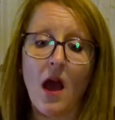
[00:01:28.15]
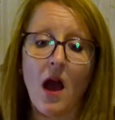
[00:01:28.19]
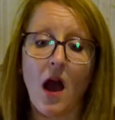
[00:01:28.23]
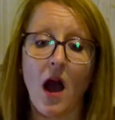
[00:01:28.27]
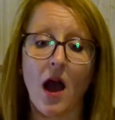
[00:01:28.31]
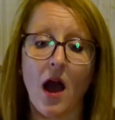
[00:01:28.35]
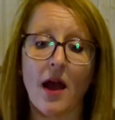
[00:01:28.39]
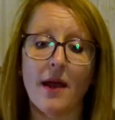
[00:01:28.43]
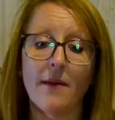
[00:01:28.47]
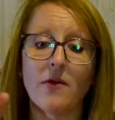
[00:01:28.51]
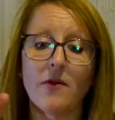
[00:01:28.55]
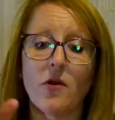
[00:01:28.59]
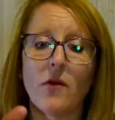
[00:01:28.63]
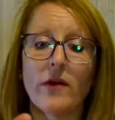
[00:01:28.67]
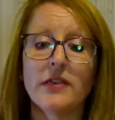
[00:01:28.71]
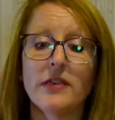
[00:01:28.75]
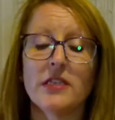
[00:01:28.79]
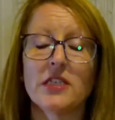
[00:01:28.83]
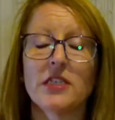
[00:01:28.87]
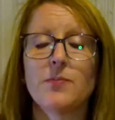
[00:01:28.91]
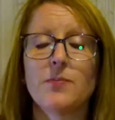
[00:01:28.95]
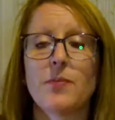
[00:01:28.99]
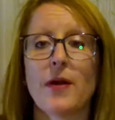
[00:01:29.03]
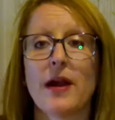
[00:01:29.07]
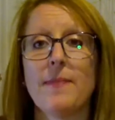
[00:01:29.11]
I am going to
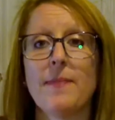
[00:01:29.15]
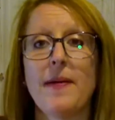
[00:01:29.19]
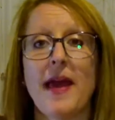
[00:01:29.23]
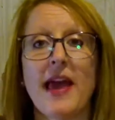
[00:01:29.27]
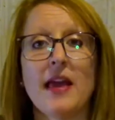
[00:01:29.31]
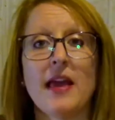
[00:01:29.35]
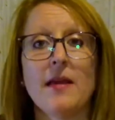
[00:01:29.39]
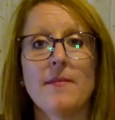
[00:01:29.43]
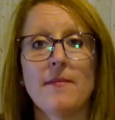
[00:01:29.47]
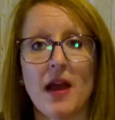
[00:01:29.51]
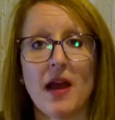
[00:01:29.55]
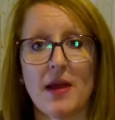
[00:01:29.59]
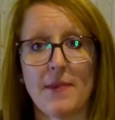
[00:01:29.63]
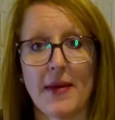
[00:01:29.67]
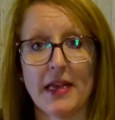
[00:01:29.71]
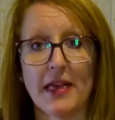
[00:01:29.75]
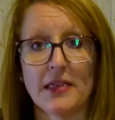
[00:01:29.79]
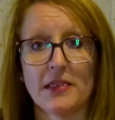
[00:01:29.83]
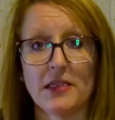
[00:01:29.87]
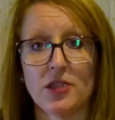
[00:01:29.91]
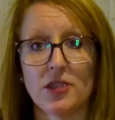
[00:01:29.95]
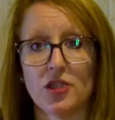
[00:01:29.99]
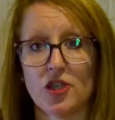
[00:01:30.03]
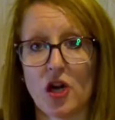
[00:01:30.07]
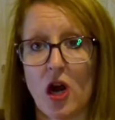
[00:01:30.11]
spray paint my
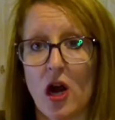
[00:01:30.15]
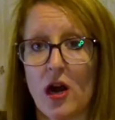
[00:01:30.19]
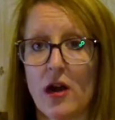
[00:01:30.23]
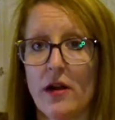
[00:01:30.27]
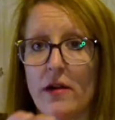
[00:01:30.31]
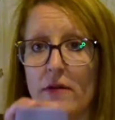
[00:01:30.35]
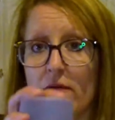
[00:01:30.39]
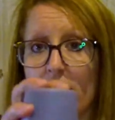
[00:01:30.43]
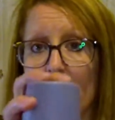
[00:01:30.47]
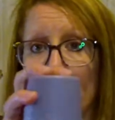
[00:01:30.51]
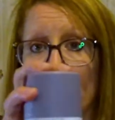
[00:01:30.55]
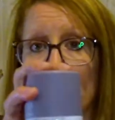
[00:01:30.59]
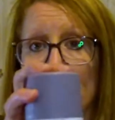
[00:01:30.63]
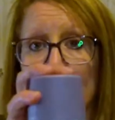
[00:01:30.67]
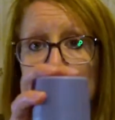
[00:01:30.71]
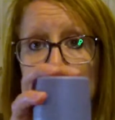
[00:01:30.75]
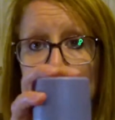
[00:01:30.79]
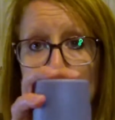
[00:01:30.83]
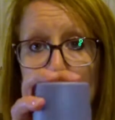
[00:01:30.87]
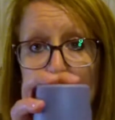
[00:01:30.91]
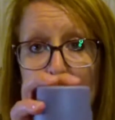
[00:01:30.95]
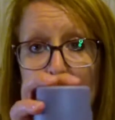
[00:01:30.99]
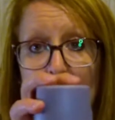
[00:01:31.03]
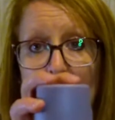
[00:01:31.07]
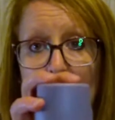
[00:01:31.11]
mason jar this
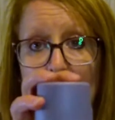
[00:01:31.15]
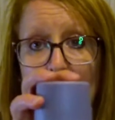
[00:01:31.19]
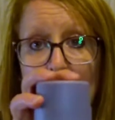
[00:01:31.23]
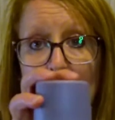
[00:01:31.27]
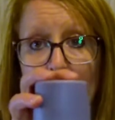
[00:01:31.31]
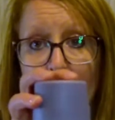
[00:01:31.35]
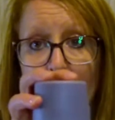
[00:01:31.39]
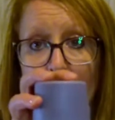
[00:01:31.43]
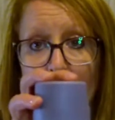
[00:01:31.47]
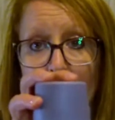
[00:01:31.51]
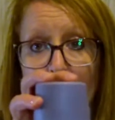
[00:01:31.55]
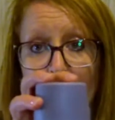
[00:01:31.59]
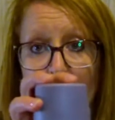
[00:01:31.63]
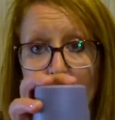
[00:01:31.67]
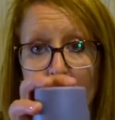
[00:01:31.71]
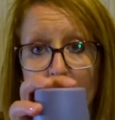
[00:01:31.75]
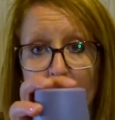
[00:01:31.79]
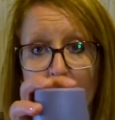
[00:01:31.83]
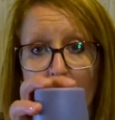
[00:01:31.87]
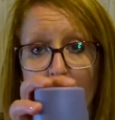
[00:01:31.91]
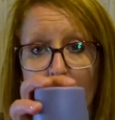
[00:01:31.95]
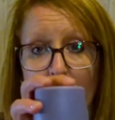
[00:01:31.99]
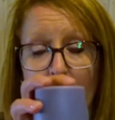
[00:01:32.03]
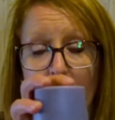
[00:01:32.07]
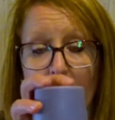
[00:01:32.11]
pretty
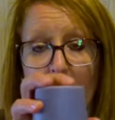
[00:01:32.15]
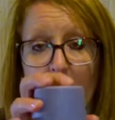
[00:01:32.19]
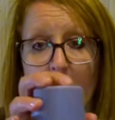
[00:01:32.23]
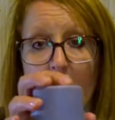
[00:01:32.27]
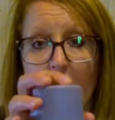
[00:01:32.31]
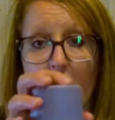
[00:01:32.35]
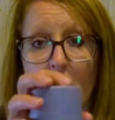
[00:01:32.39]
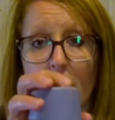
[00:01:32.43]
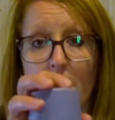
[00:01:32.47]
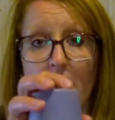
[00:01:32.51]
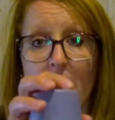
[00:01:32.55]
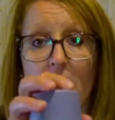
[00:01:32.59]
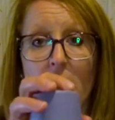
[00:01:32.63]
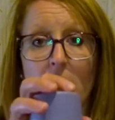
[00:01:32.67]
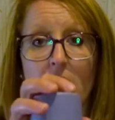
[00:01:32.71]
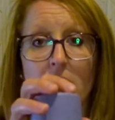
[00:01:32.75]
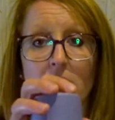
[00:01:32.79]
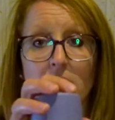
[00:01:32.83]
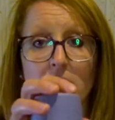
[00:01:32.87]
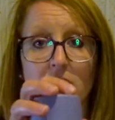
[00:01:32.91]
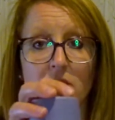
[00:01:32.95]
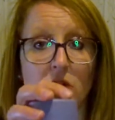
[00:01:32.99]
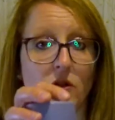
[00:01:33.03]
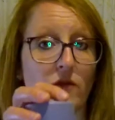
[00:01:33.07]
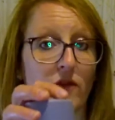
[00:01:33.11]
Rust-Oleum
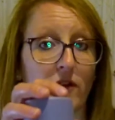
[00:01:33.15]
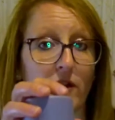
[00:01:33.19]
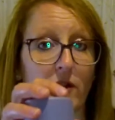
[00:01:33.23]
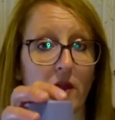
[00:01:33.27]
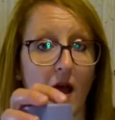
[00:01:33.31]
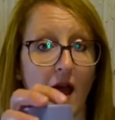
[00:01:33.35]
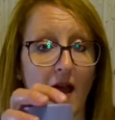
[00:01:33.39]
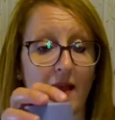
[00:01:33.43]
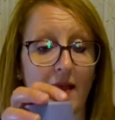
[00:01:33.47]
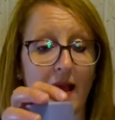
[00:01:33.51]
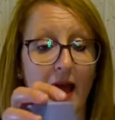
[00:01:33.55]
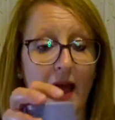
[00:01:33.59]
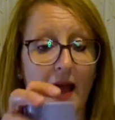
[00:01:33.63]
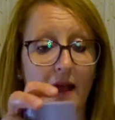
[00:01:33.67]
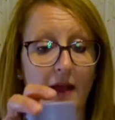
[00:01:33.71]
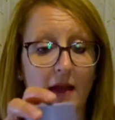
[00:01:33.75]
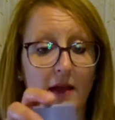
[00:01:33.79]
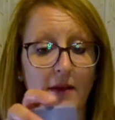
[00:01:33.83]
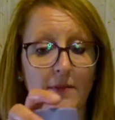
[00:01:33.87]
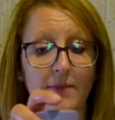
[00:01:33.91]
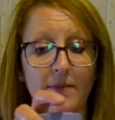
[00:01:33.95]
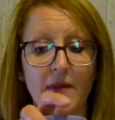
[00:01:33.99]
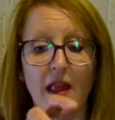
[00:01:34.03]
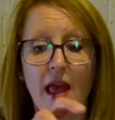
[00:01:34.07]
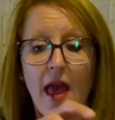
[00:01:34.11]
silver lilac,
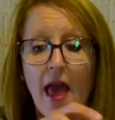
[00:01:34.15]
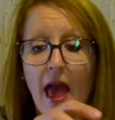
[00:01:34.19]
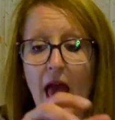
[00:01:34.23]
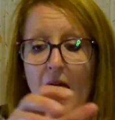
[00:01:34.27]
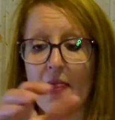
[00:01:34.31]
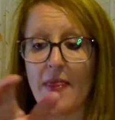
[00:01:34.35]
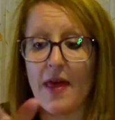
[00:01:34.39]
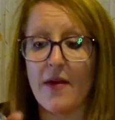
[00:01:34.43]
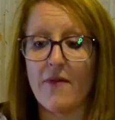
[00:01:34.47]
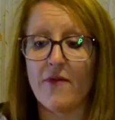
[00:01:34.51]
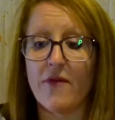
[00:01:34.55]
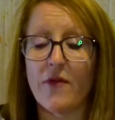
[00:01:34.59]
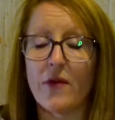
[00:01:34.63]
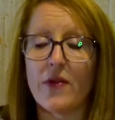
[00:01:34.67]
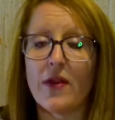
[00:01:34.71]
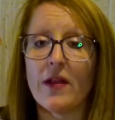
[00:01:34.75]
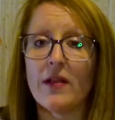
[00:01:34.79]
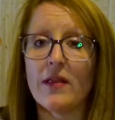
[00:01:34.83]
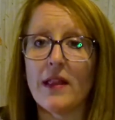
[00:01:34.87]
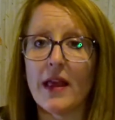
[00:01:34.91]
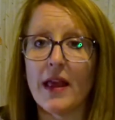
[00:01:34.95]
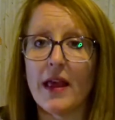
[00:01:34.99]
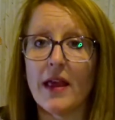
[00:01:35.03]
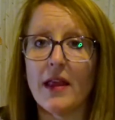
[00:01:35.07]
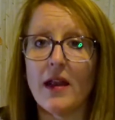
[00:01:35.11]
and then for the
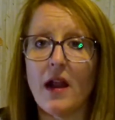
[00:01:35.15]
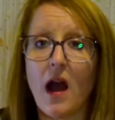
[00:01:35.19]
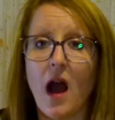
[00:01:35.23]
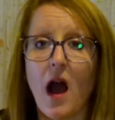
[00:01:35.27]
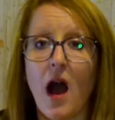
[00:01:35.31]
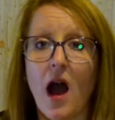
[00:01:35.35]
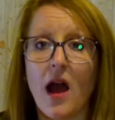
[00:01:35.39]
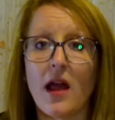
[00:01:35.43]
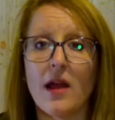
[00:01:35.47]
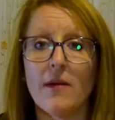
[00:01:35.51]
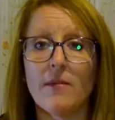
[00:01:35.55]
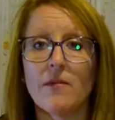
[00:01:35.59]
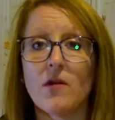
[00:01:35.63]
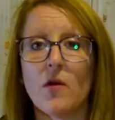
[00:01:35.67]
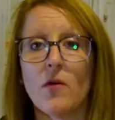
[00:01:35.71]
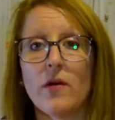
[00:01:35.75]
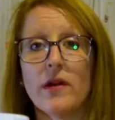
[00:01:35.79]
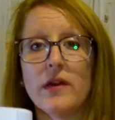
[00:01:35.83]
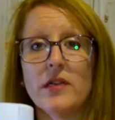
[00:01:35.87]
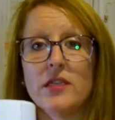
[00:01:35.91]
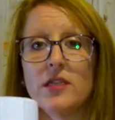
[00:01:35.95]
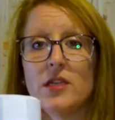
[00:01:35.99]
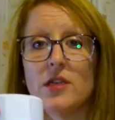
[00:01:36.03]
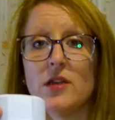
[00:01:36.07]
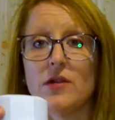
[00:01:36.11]
lid I am
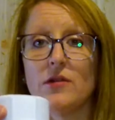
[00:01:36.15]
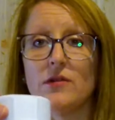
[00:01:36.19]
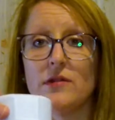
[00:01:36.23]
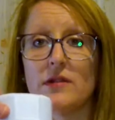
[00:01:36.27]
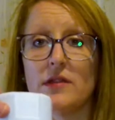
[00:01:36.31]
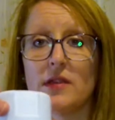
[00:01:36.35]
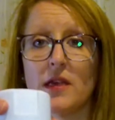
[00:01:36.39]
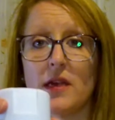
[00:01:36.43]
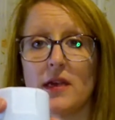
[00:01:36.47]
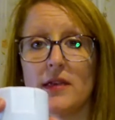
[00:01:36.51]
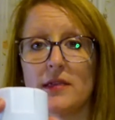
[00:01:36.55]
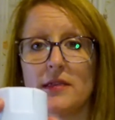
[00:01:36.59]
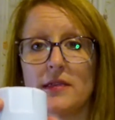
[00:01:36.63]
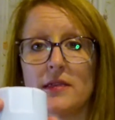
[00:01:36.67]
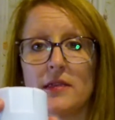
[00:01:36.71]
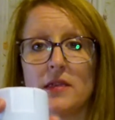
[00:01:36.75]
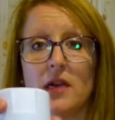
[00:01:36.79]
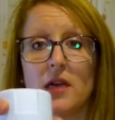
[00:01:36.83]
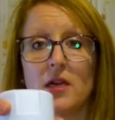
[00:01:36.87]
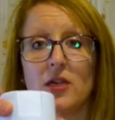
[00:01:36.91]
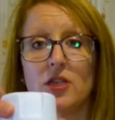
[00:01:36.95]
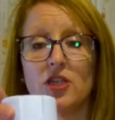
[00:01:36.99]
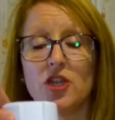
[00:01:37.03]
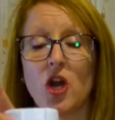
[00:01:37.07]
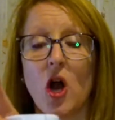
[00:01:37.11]
going to use this
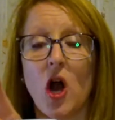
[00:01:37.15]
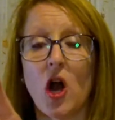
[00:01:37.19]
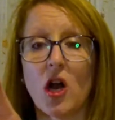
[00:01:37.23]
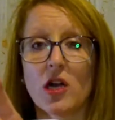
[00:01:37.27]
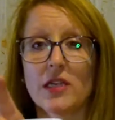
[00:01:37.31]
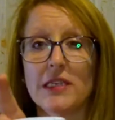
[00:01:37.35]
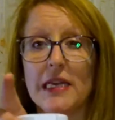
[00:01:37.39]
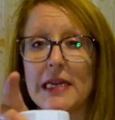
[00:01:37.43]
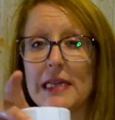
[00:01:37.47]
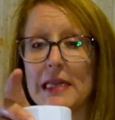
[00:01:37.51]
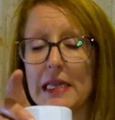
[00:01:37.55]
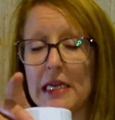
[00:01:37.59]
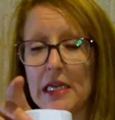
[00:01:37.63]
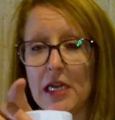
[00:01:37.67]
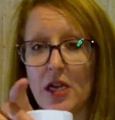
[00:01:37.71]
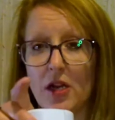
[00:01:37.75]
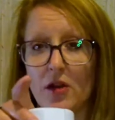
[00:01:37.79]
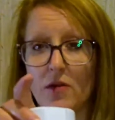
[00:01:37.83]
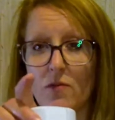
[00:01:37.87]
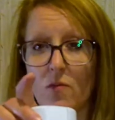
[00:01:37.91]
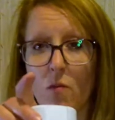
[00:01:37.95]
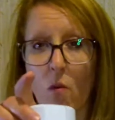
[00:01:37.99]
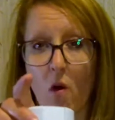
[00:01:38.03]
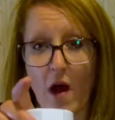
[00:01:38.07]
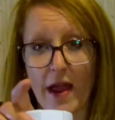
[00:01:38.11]
chalked
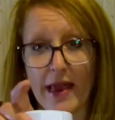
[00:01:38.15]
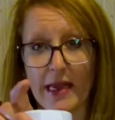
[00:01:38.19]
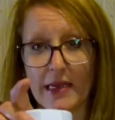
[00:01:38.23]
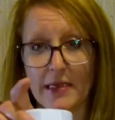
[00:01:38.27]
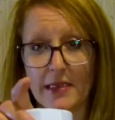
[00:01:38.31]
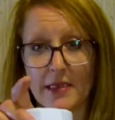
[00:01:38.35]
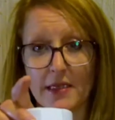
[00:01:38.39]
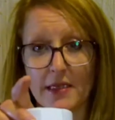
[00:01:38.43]
linen white